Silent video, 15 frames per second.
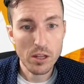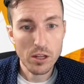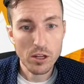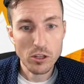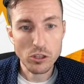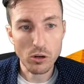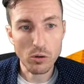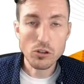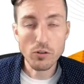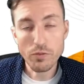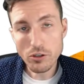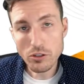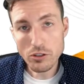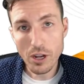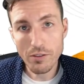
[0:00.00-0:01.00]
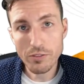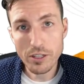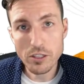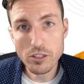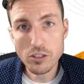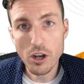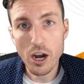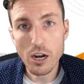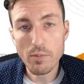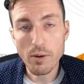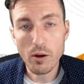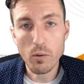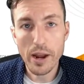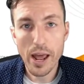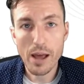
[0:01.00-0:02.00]
So first off, let's talk
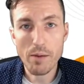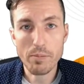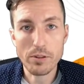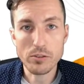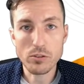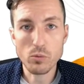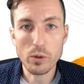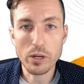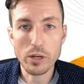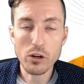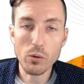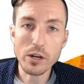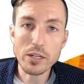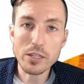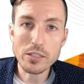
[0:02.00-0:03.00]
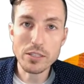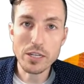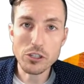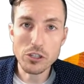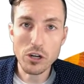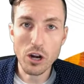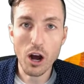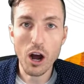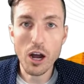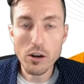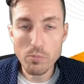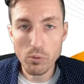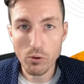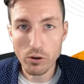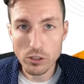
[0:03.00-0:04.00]
about what happens when an organization
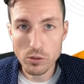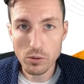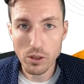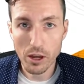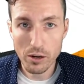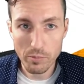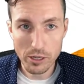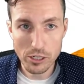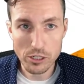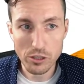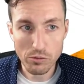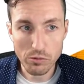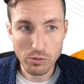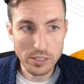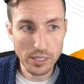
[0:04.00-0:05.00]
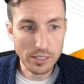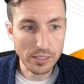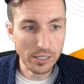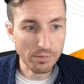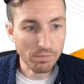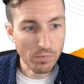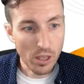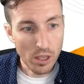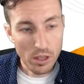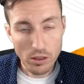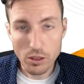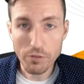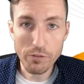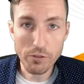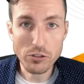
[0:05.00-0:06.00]
onboards with Automation 360.
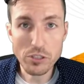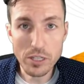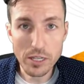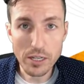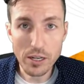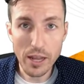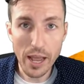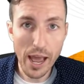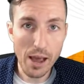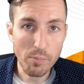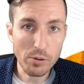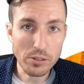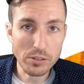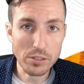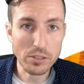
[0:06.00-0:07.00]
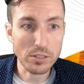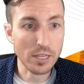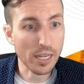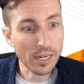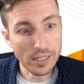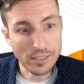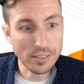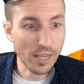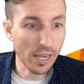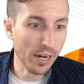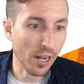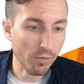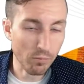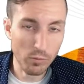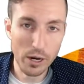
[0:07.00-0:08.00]
The first thing that happens is getting set
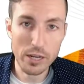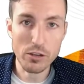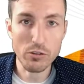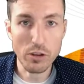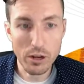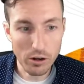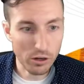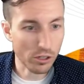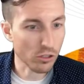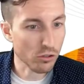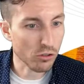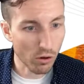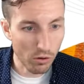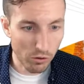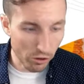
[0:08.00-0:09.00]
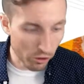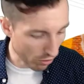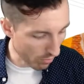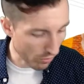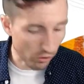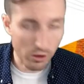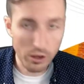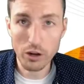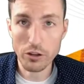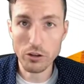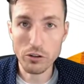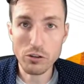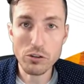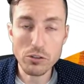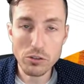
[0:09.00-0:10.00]
up, right? You get your control room, you get all your
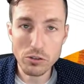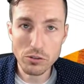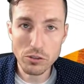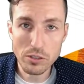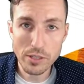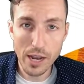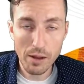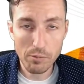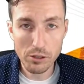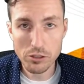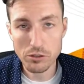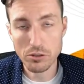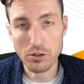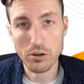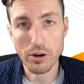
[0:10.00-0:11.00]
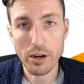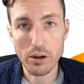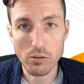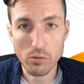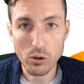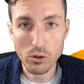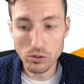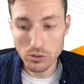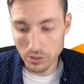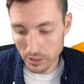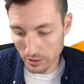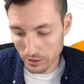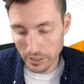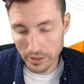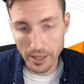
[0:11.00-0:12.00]
users established, you create your roles,
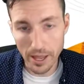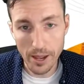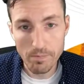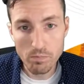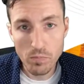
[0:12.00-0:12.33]
things like that.